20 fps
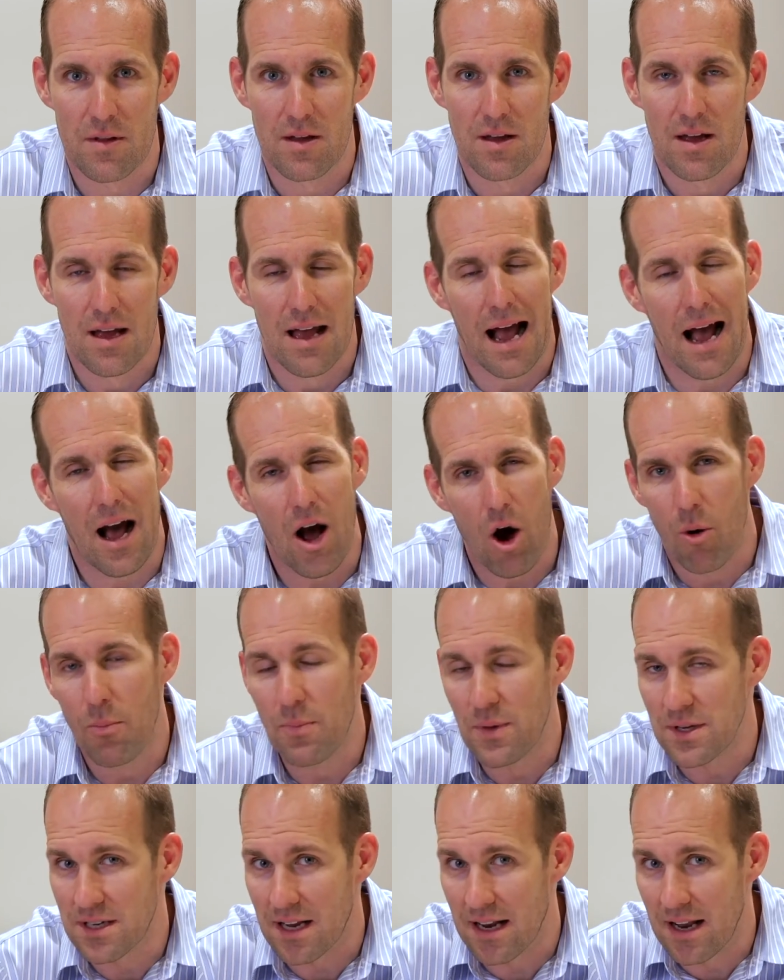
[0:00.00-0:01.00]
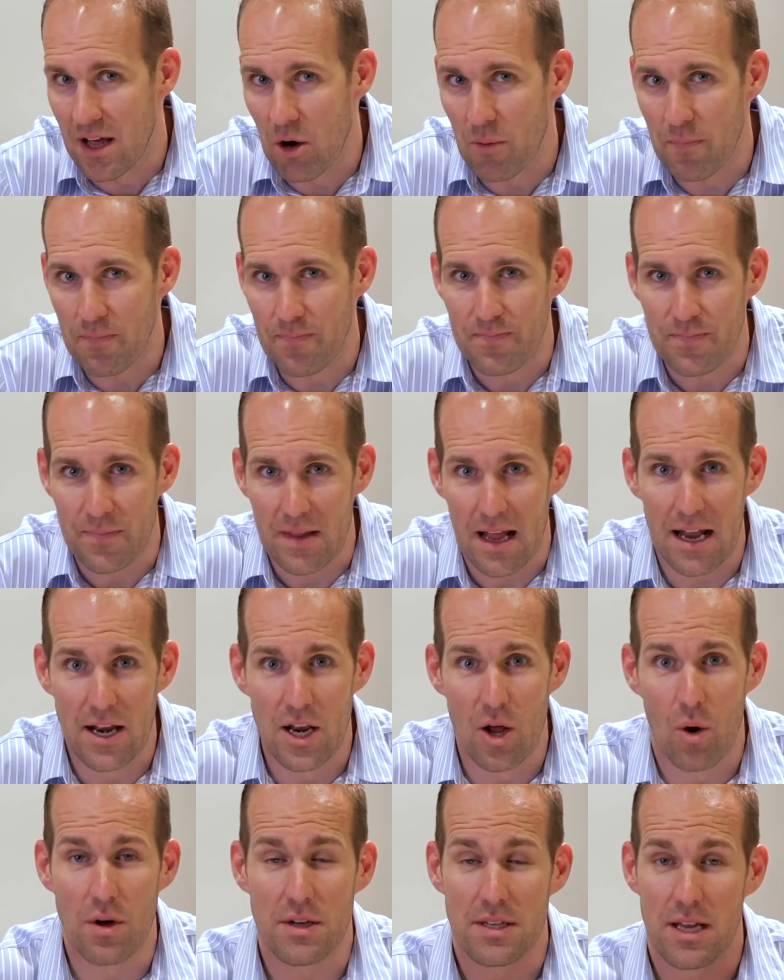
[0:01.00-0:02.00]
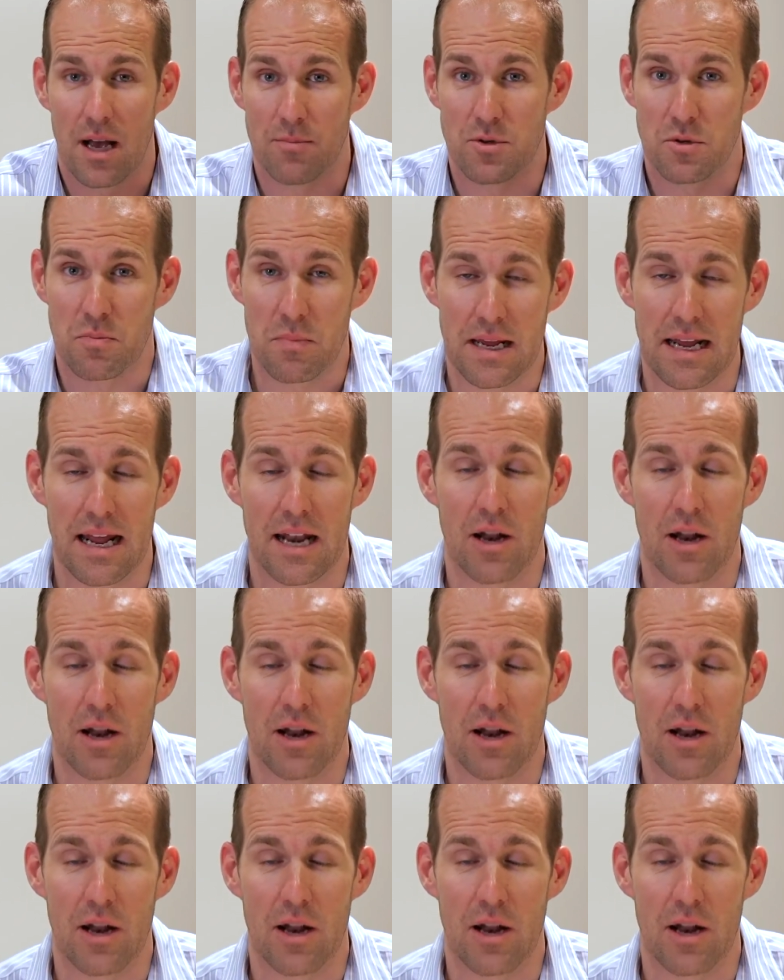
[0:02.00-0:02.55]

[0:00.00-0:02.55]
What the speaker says: I hope this can help. I know it helps me.